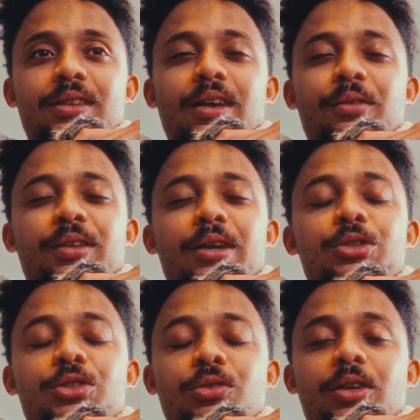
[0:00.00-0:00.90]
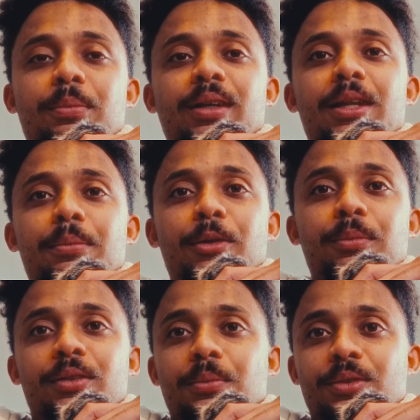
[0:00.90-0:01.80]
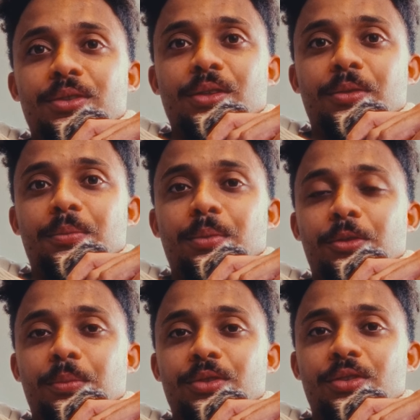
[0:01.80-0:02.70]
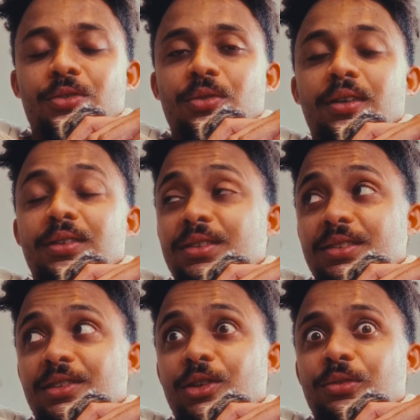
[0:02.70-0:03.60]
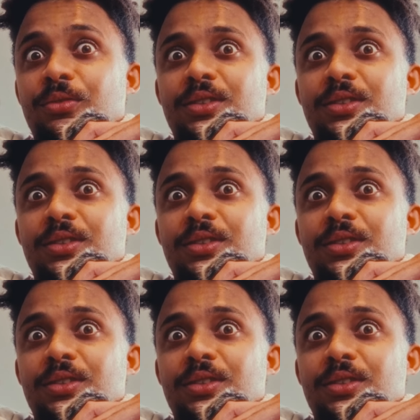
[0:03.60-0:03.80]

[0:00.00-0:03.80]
I think I was just trying to be in the moment as much as possible, just try and just look for